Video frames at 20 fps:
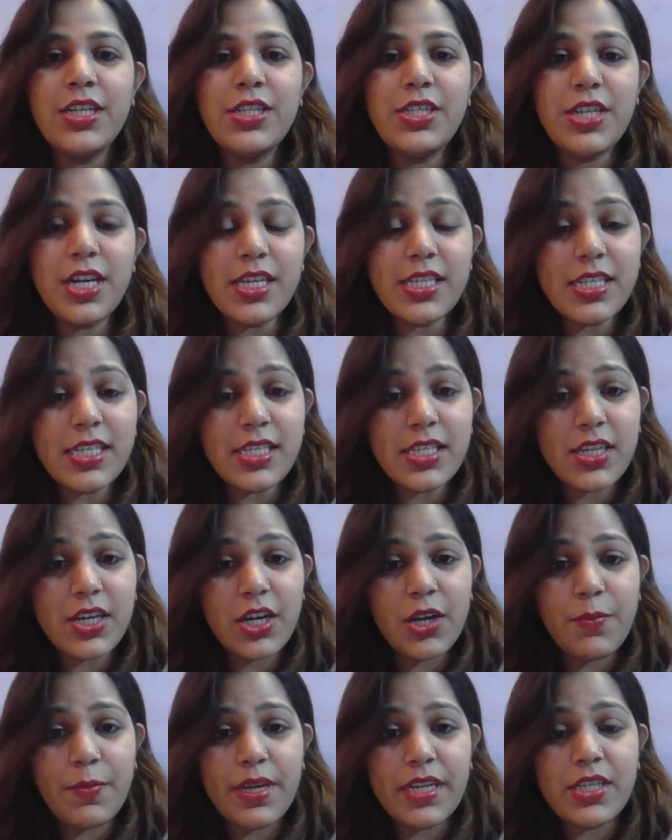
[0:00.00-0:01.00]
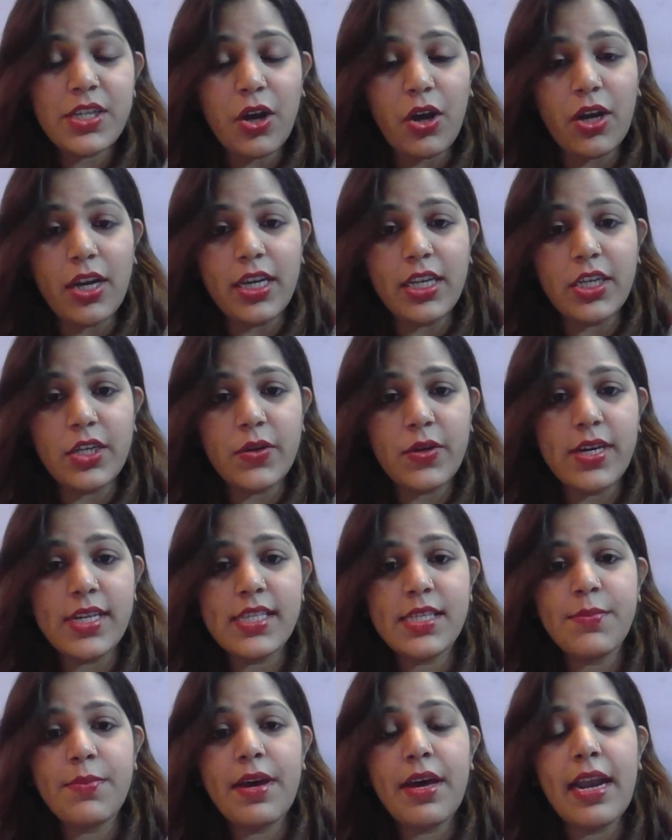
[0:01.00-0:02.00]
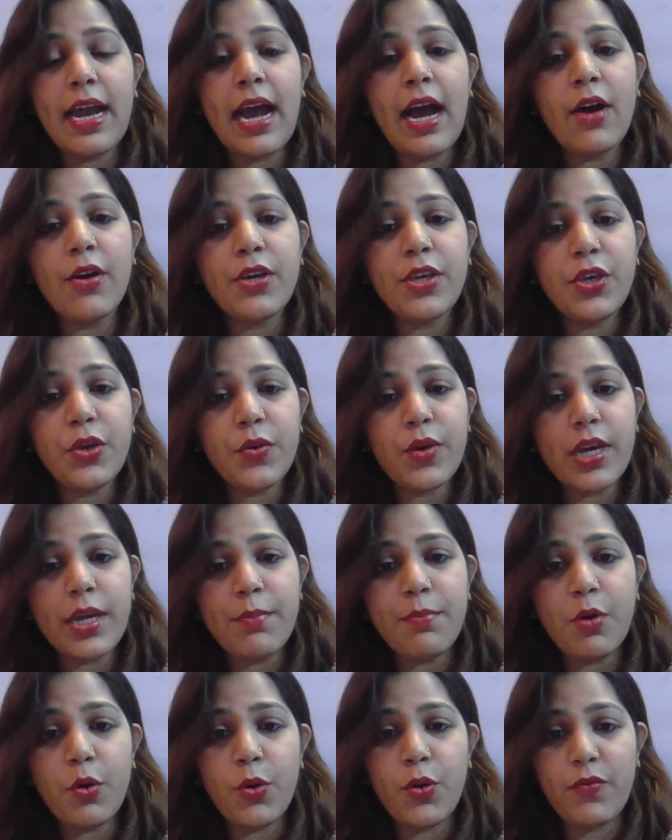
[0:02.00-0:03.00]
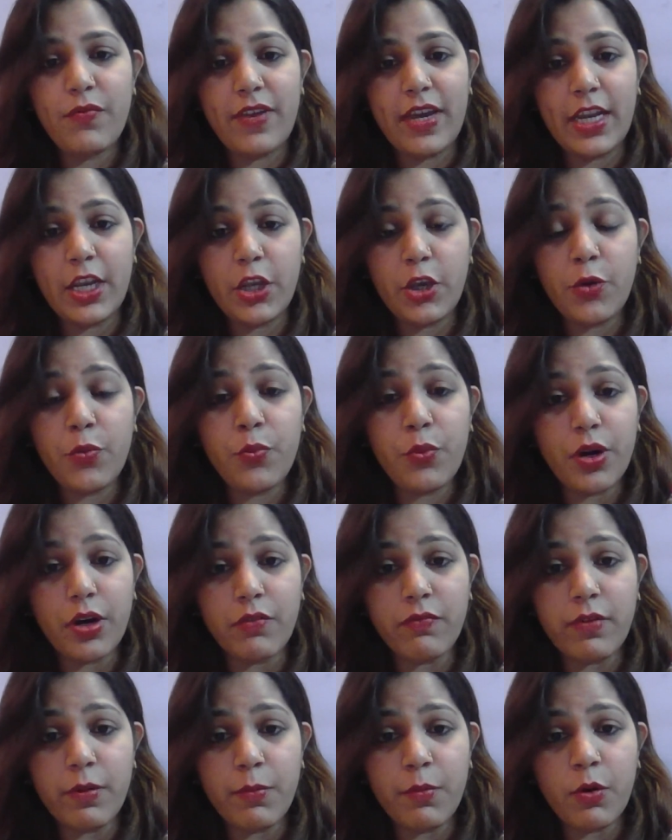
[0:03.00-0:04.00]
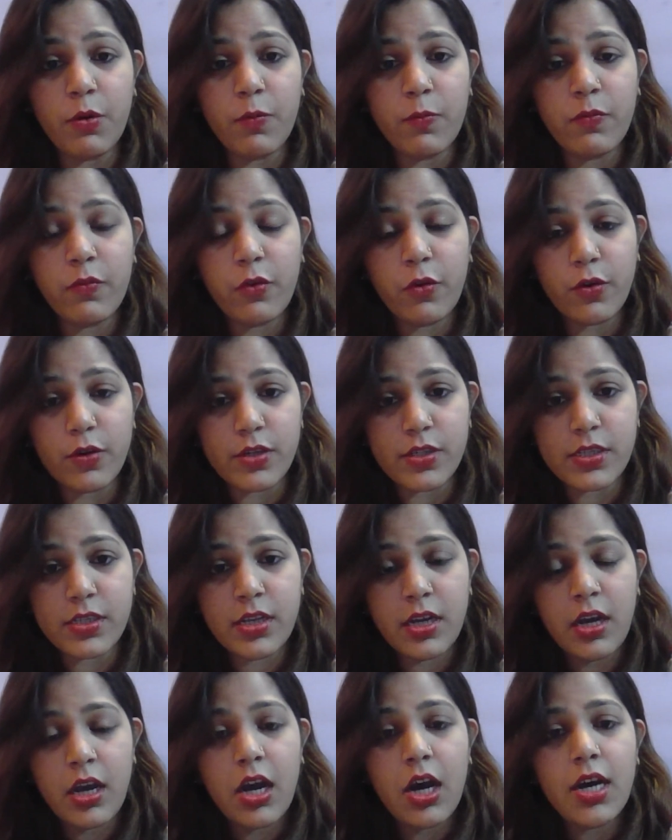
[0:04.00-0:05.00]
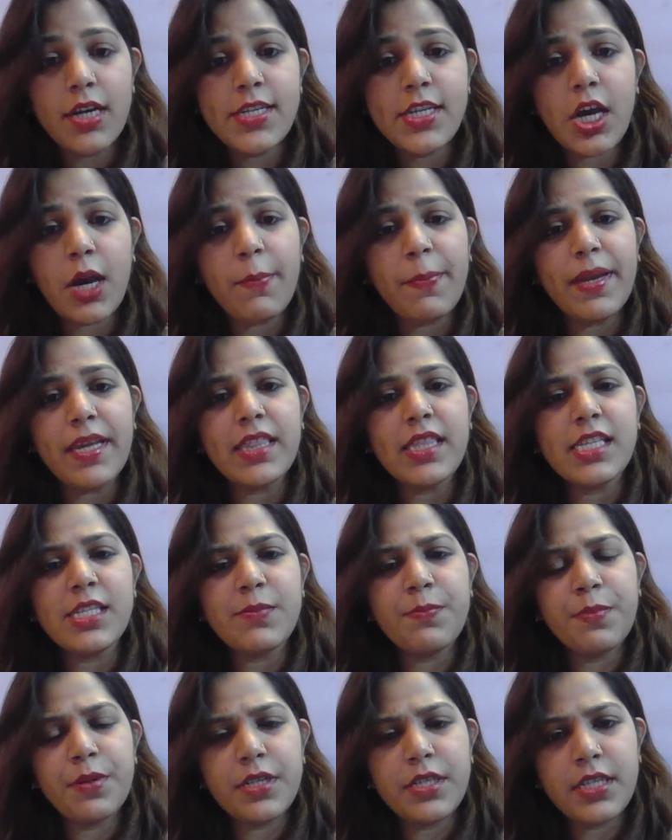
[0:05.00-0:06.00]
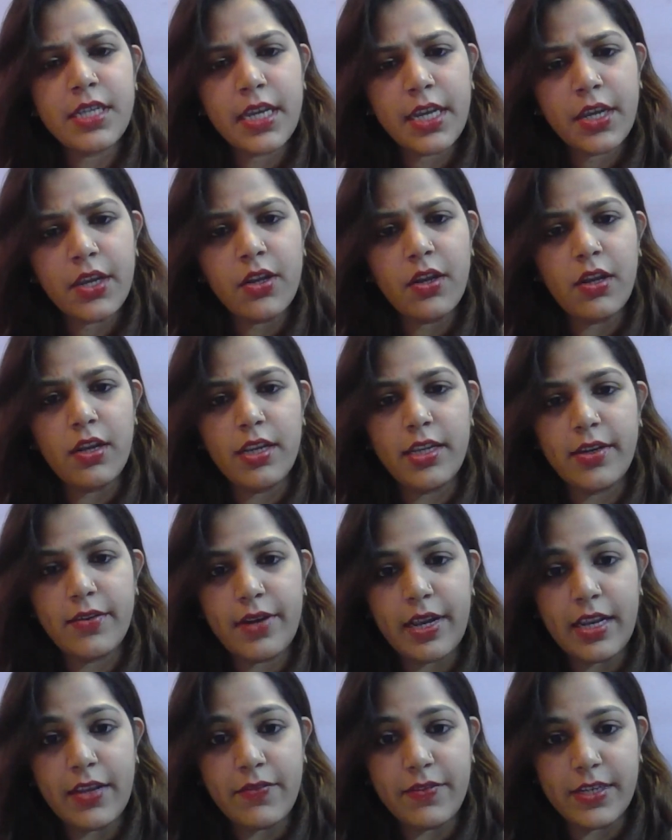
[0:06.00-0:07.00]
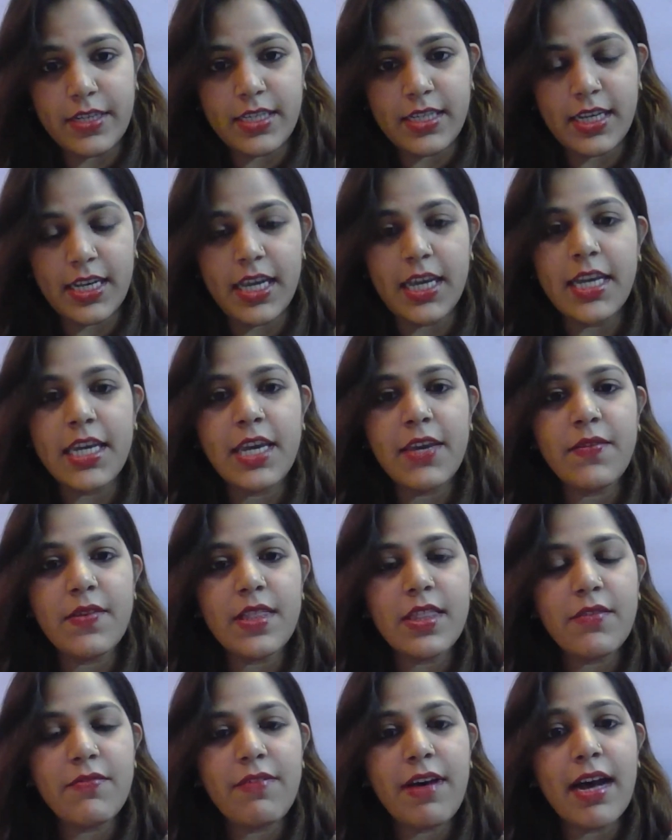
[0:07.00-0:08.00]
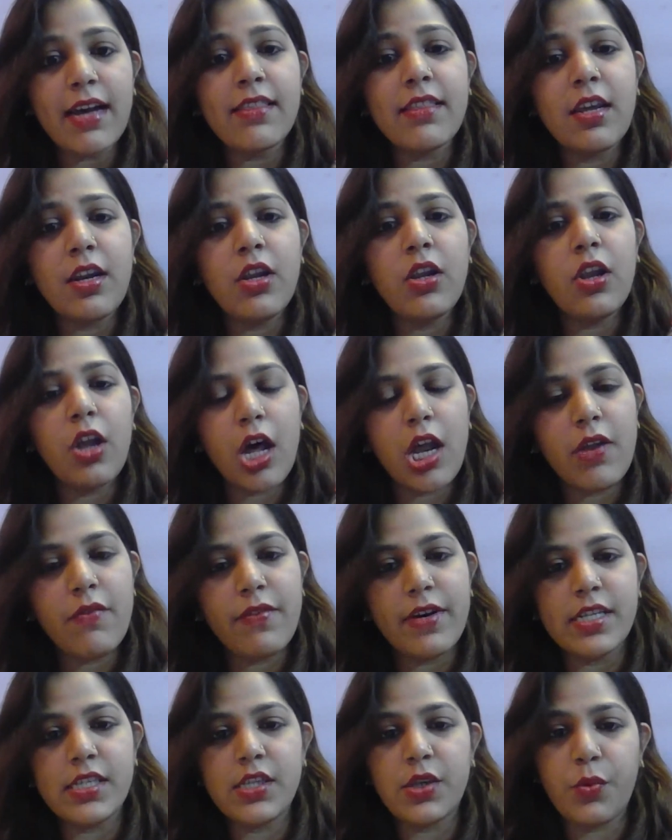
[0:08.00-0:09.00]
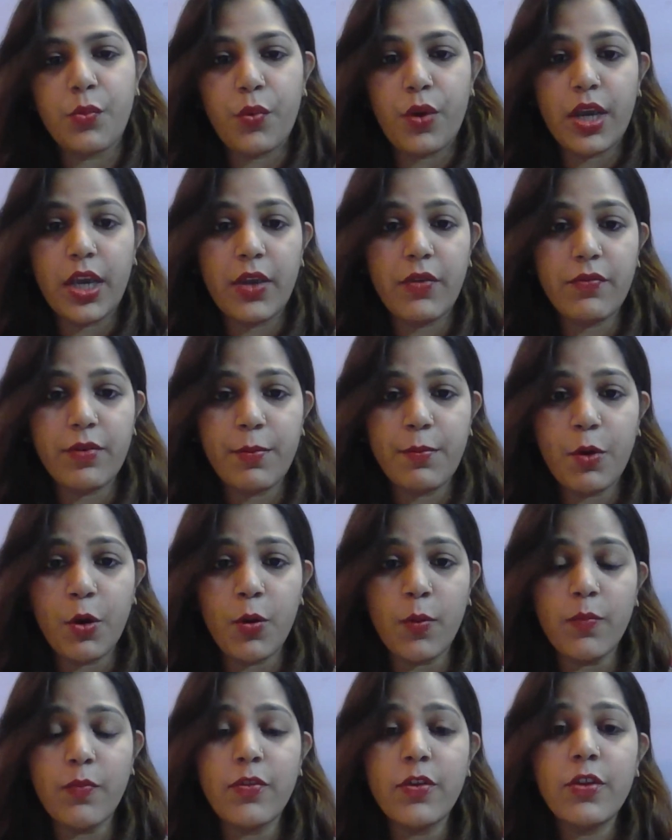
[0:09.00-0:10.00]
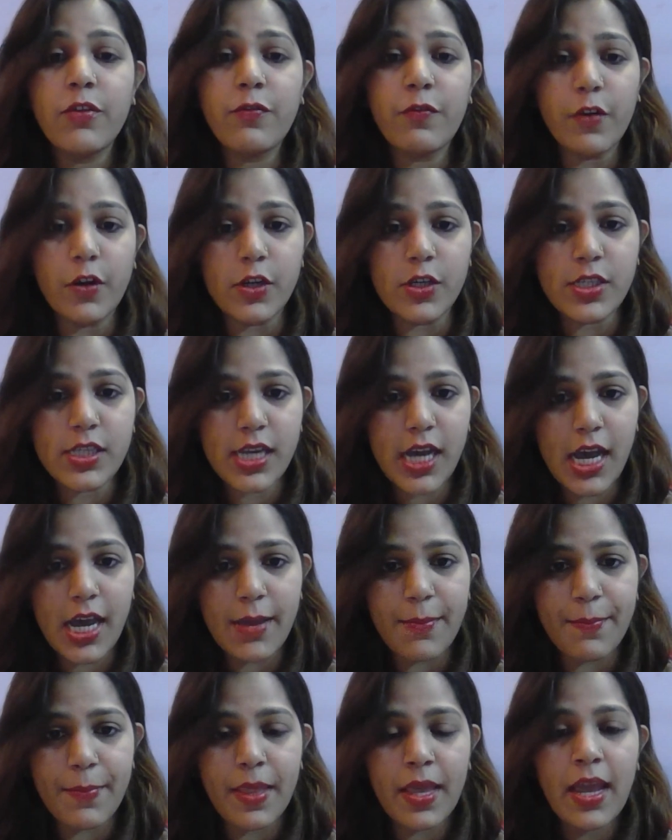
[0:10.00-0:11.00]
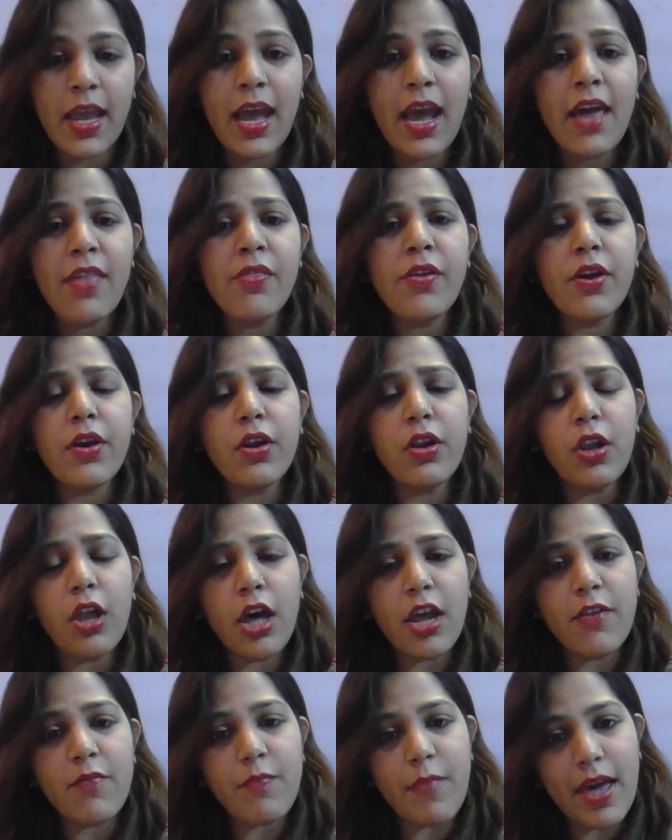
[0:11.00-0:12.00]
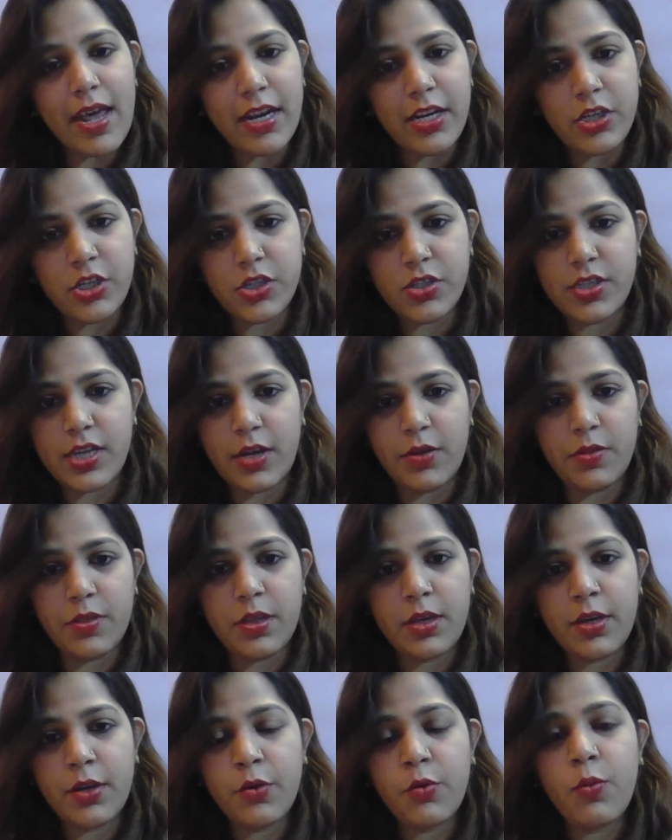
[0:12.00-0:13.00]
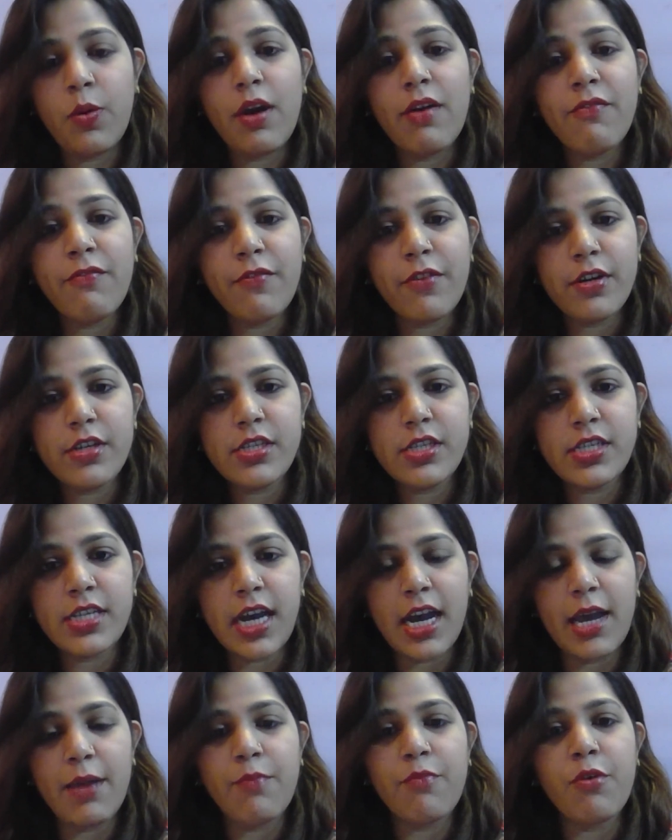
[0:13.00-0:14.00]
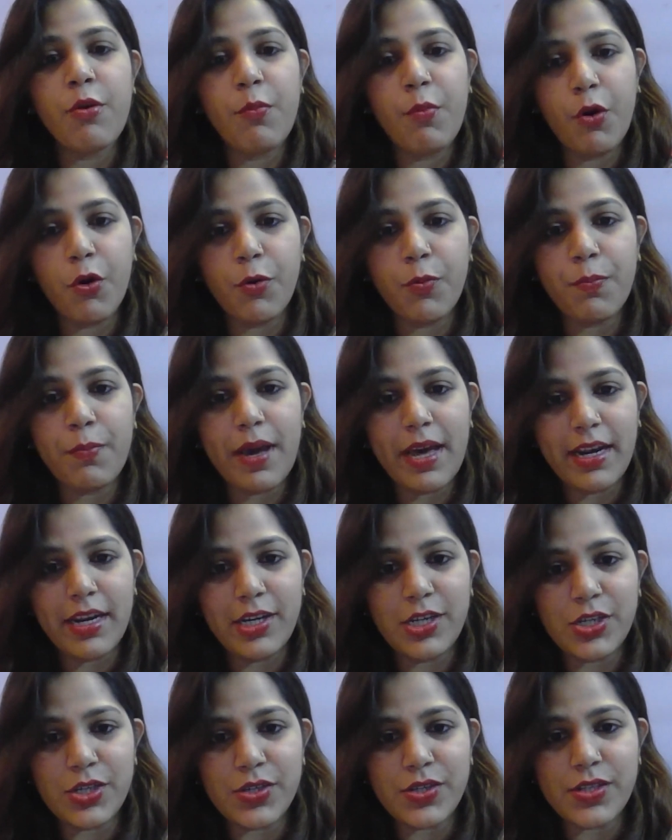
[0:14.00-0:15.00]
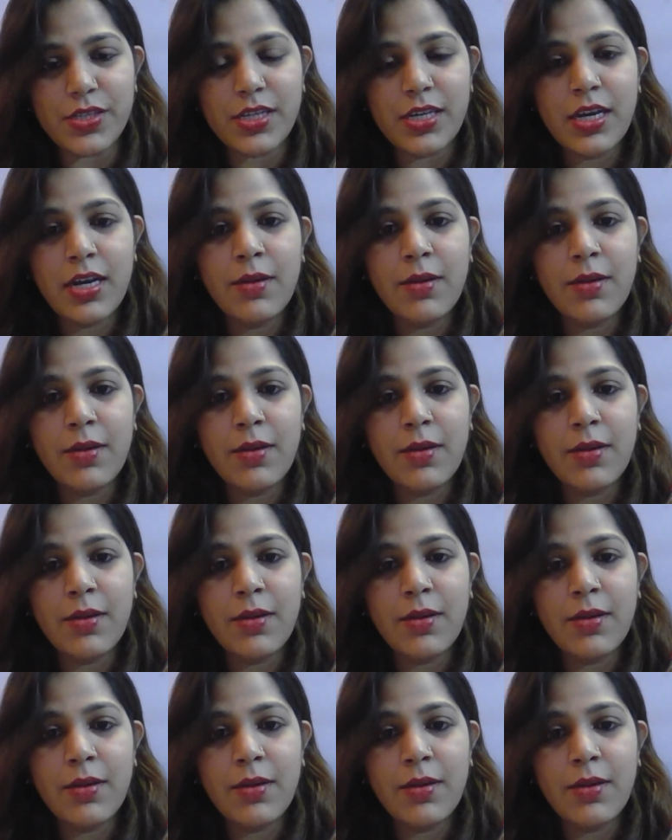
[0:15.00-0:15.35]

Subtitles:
Justin's going to be talking to us about how you can motivate your work from home force, a topic that's particularly relevant today given the fact that a lot of us are working from home for the first time. And there are a lot of managers out there who are first time remote managers.